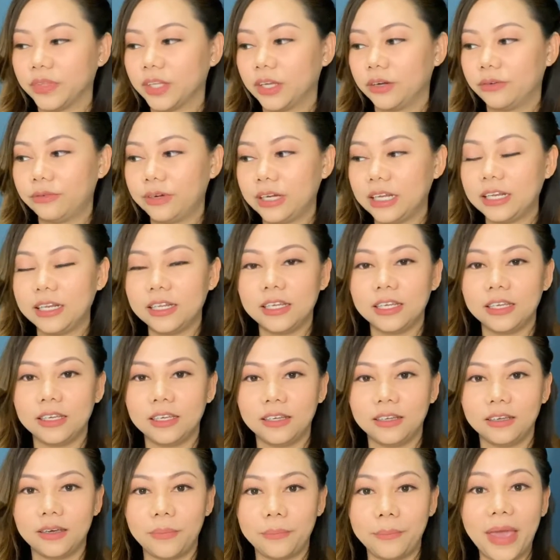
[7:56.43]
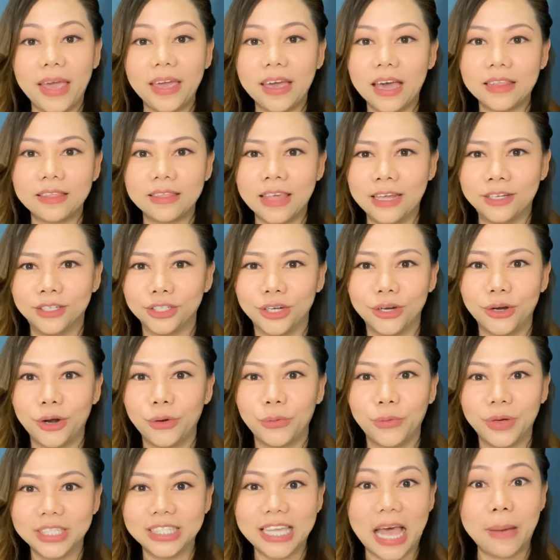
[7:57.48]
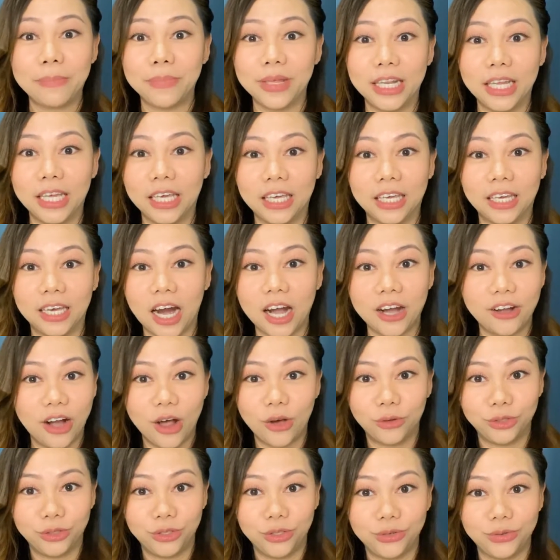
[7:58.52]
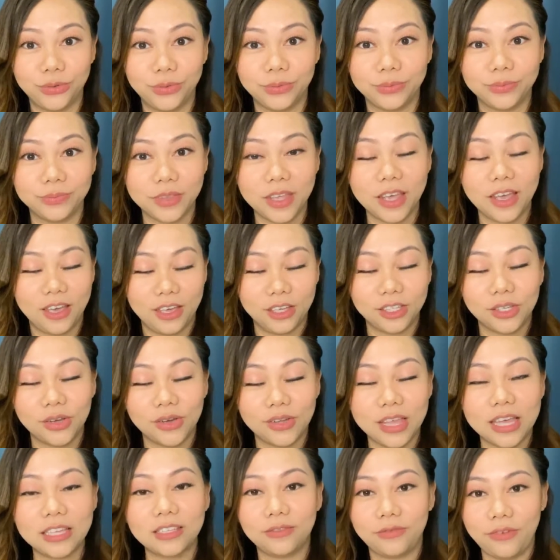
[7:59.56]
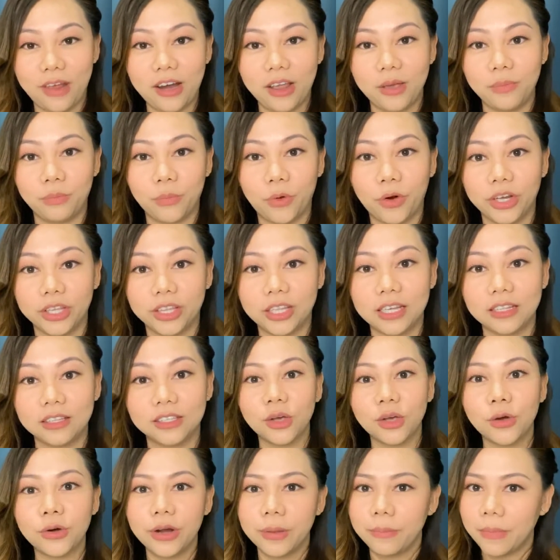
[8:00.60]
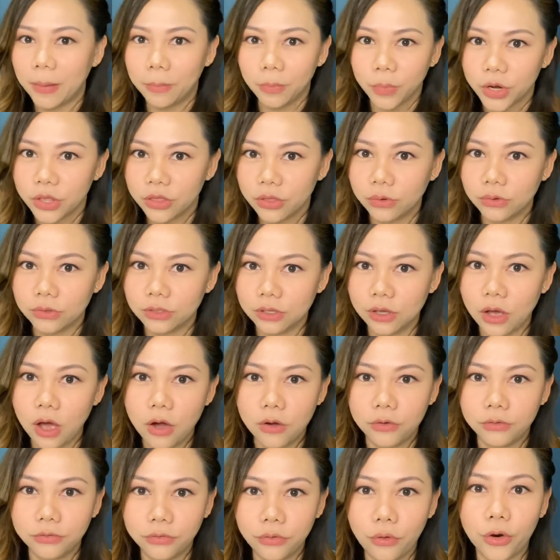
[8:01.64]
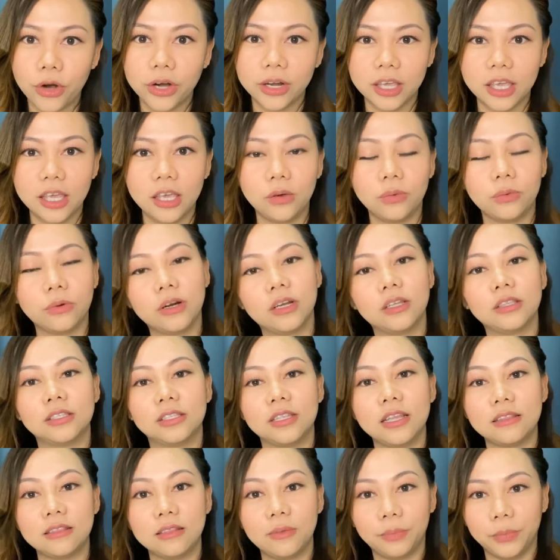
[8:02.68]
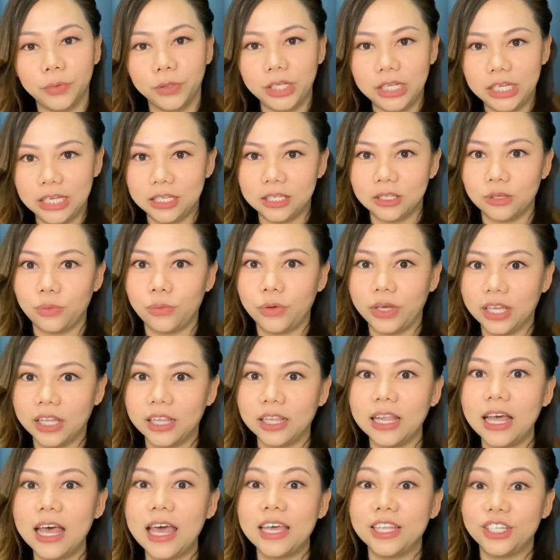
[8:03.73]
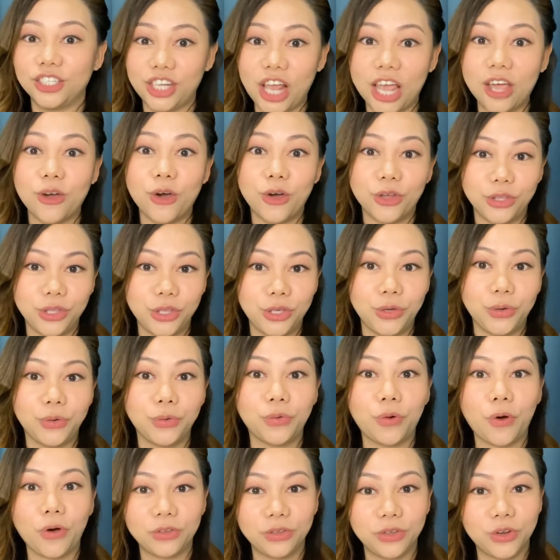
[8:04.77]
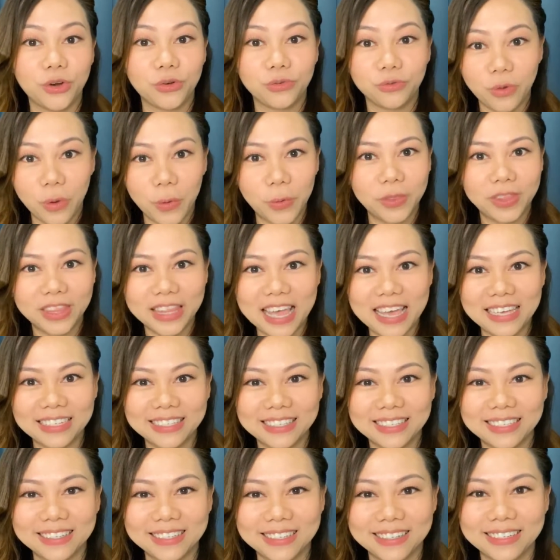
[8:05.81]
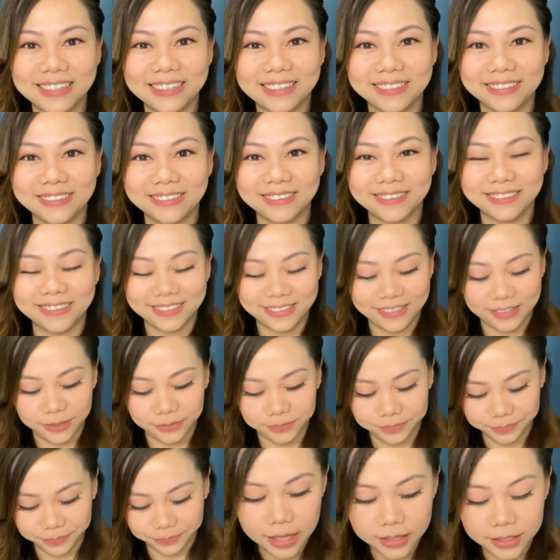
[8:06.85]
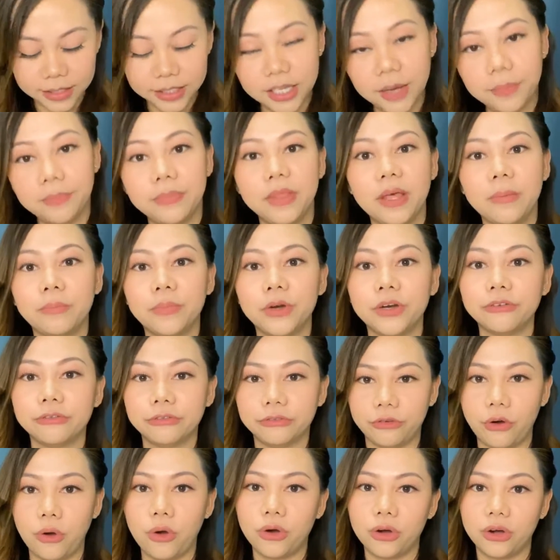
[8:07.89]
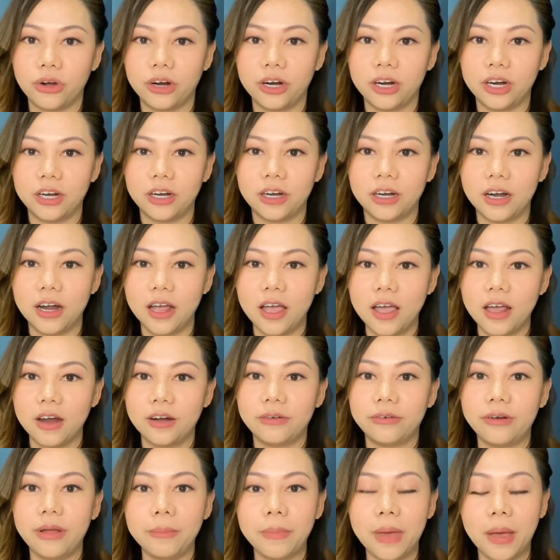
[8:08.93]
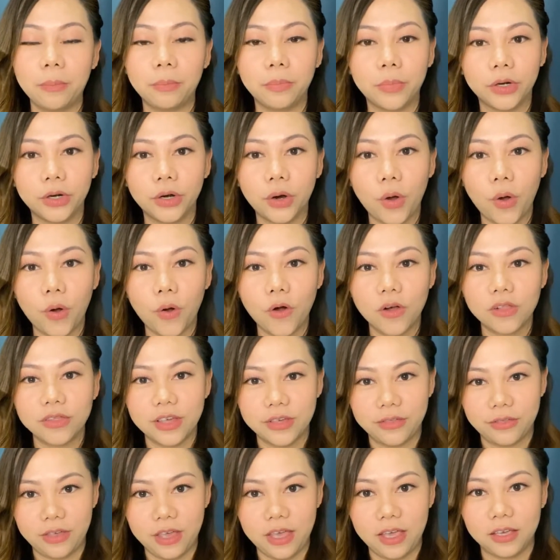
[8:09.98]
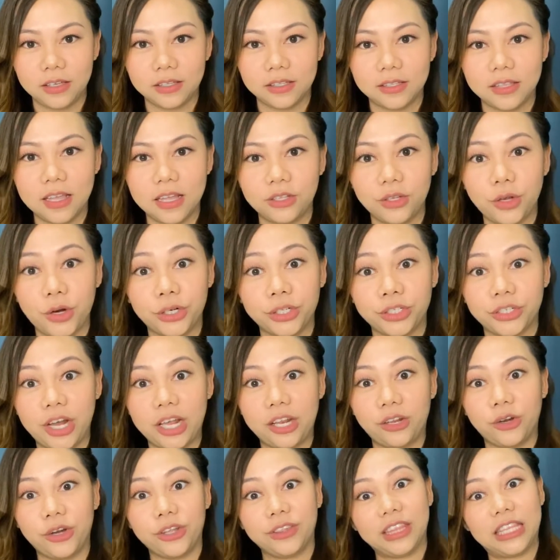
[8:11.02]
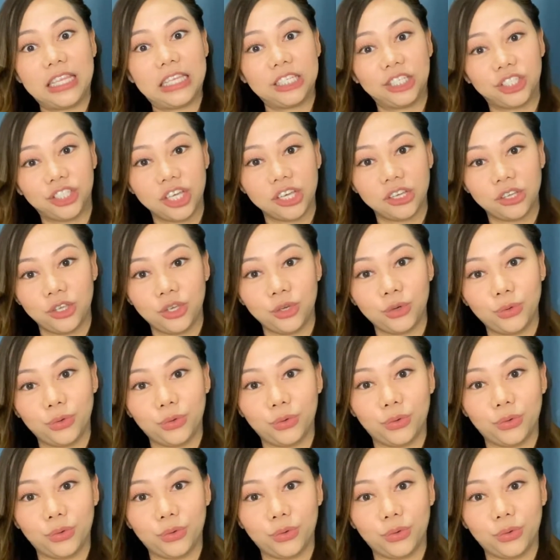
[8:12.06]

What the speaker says: really paying attention on what's happening around you. So that's very important. remember those 4 keywords that the police will check on you on your road tests. And tip number 4, remember all the things that your trainer is teaching you.